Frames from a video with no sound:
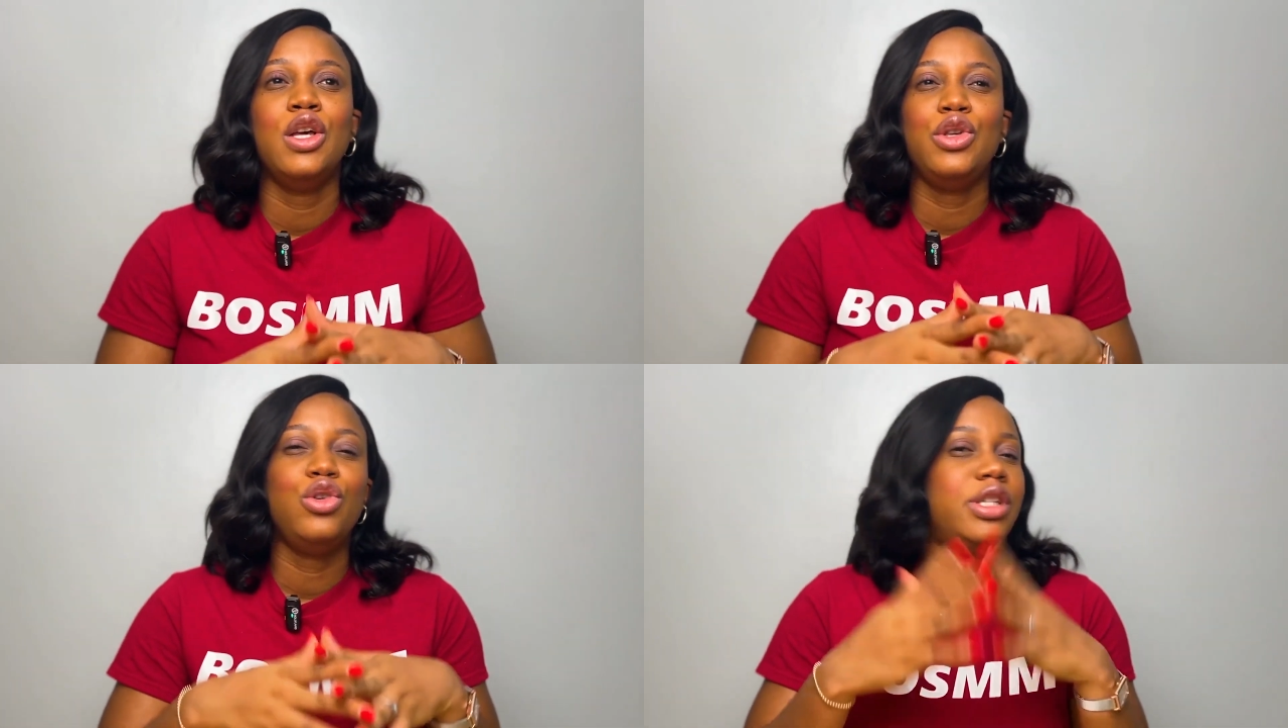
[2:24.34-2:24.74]

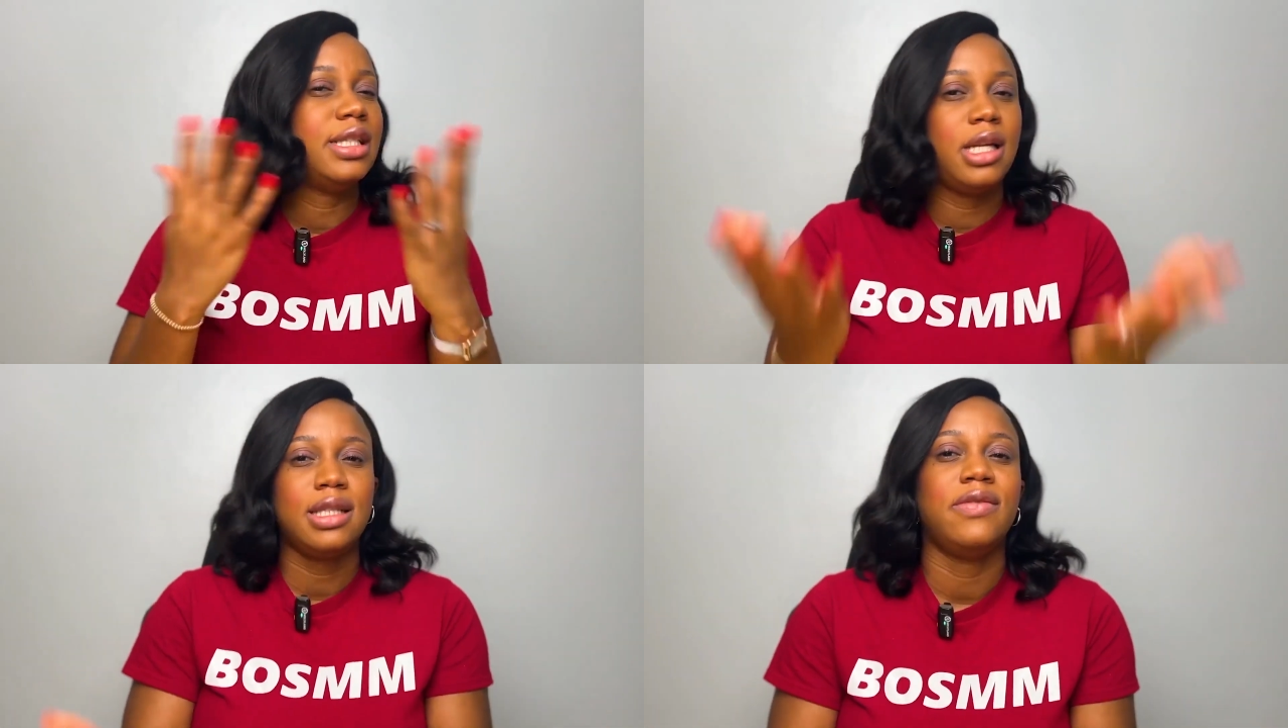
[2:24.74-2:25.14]
There's a
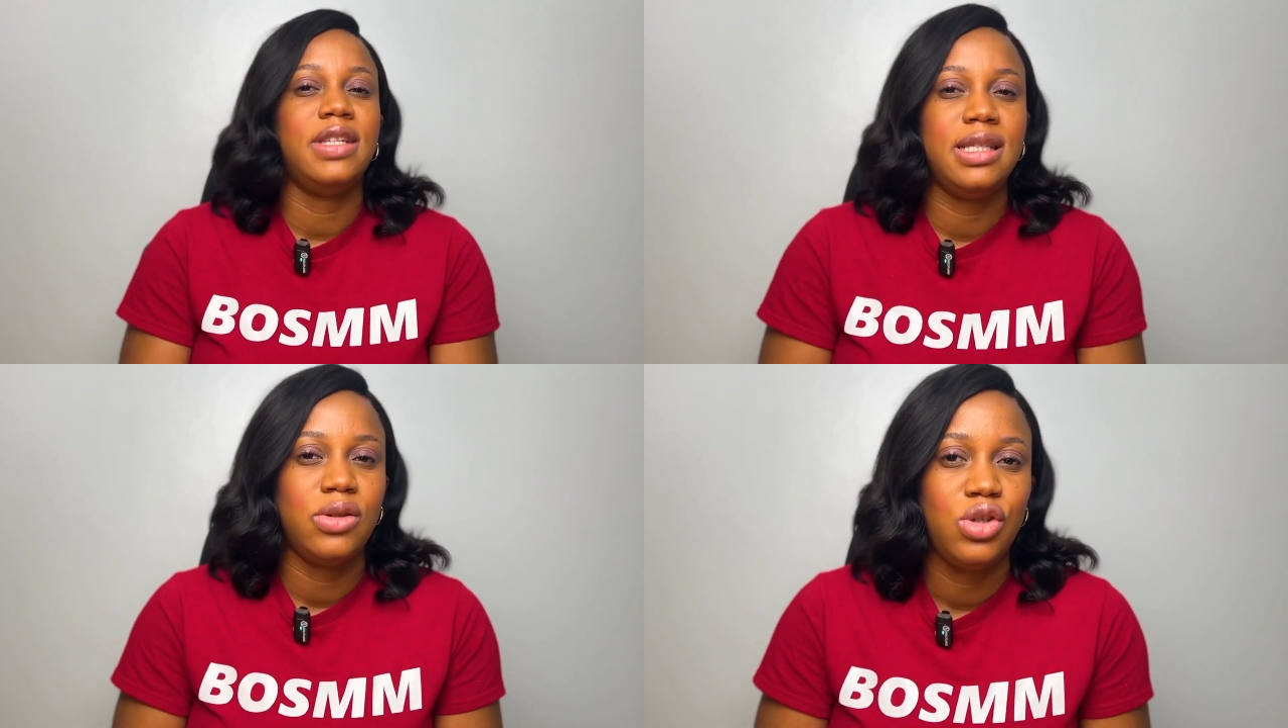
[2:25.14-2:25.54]
lot of
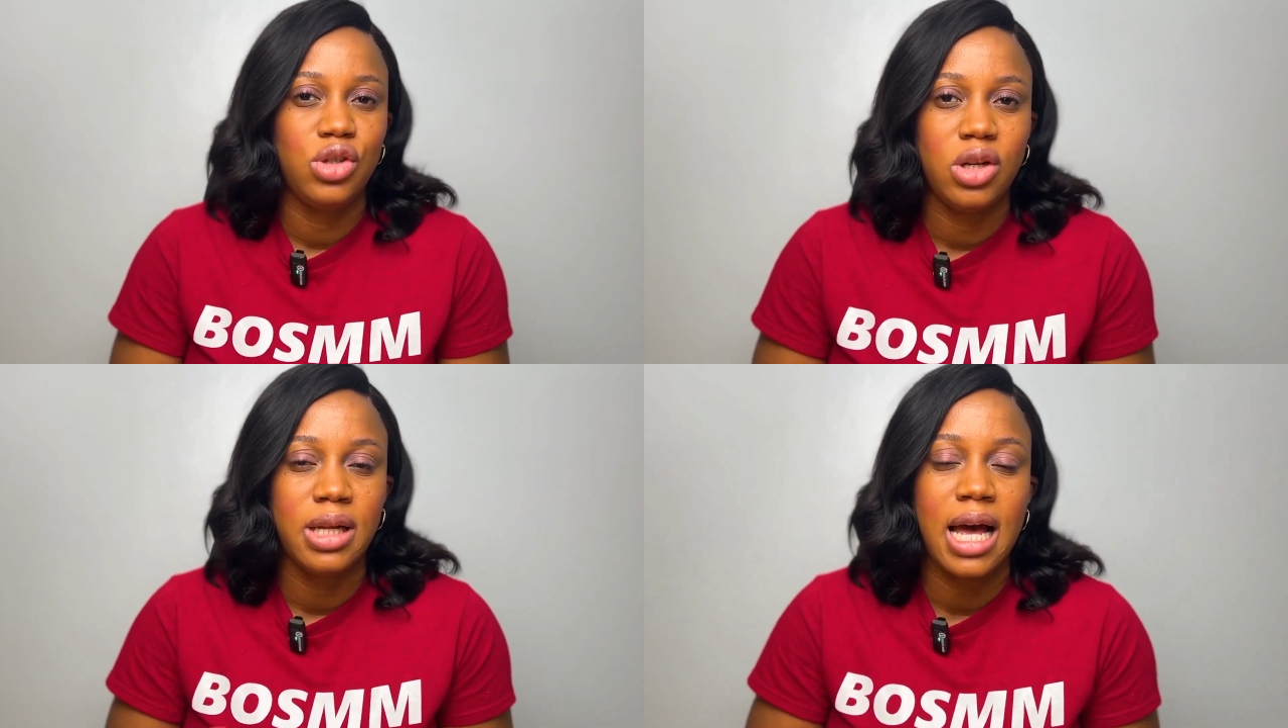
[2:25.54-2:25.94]
details you
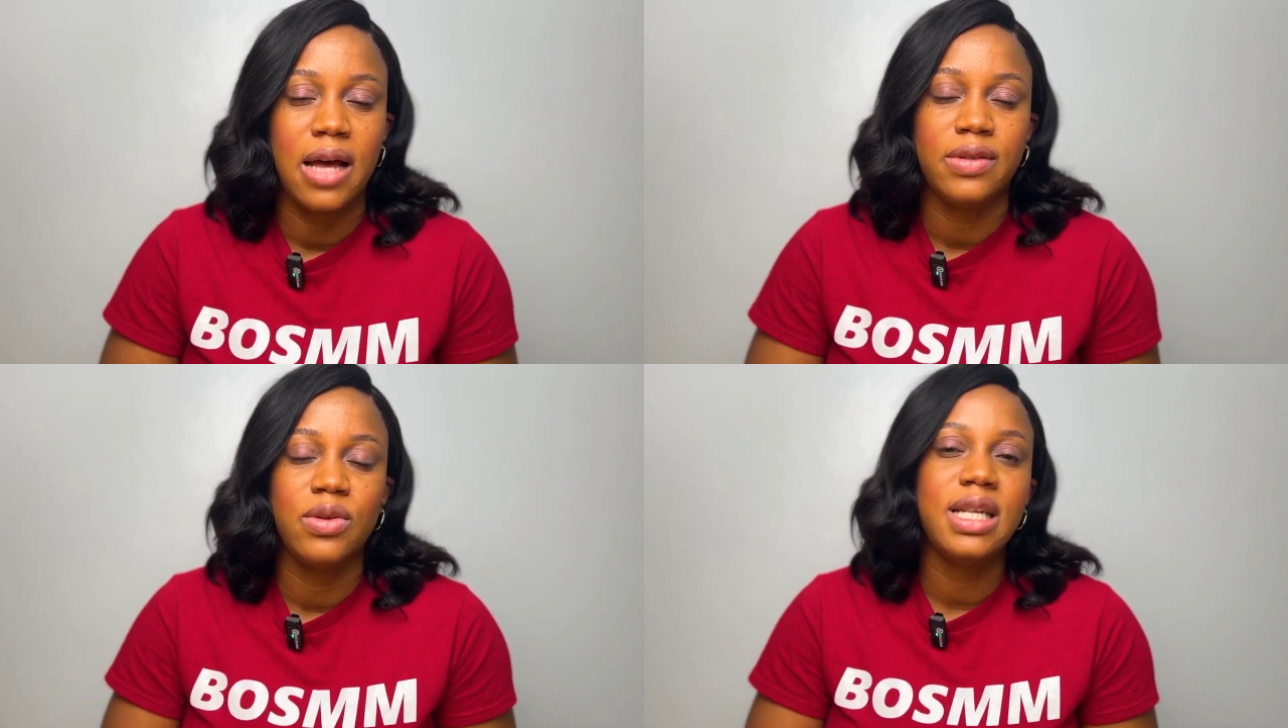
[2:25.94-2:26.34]
don't have.
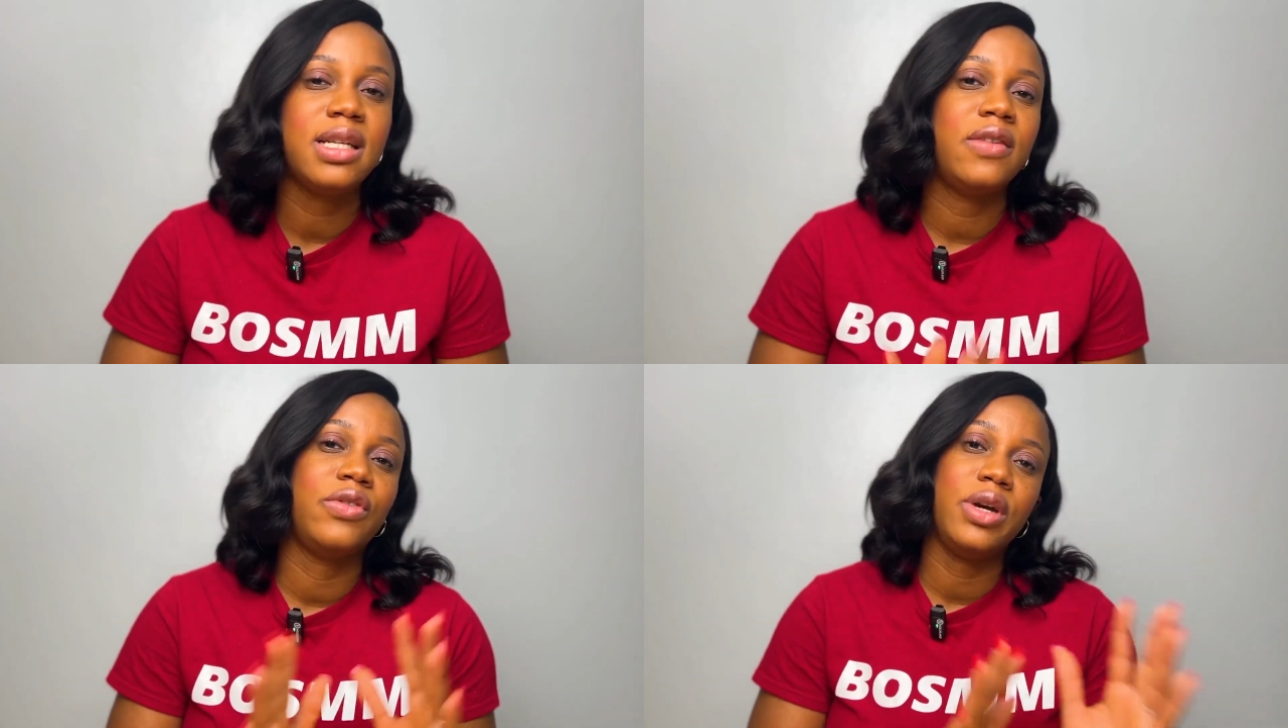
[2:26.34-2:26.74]
So instead
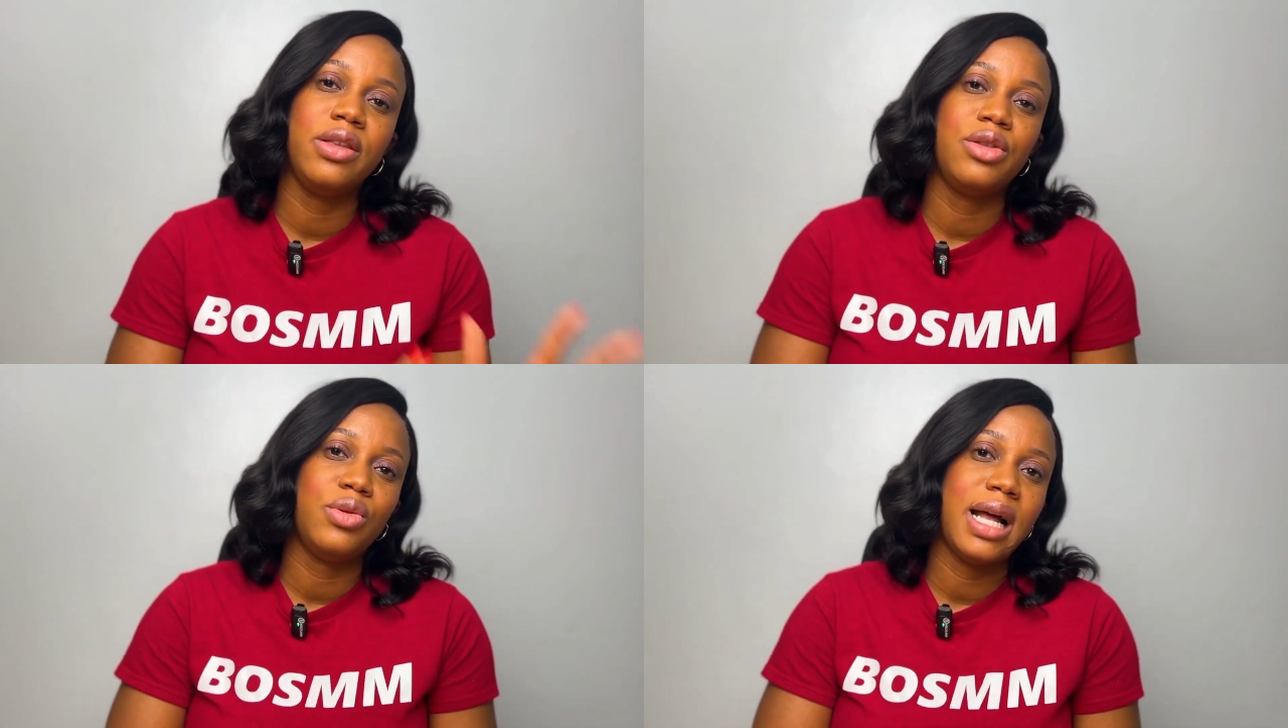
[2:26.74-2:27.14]
of going
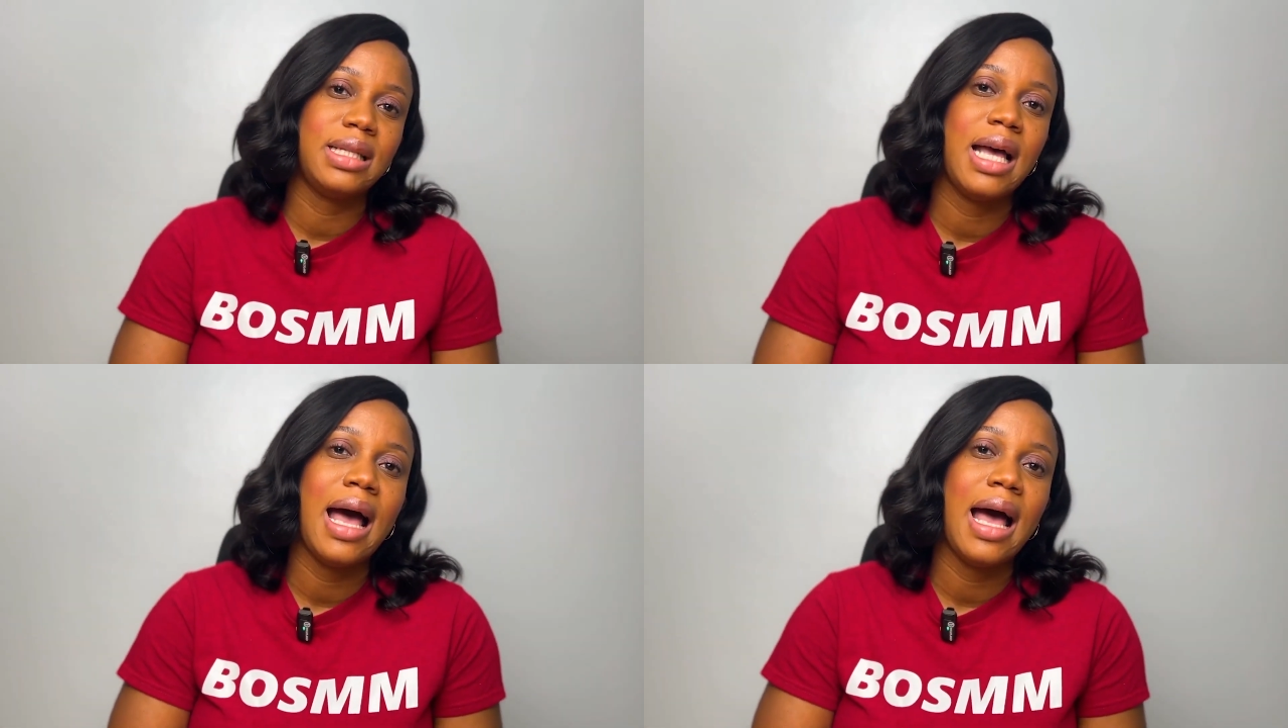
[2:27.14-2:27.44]
through that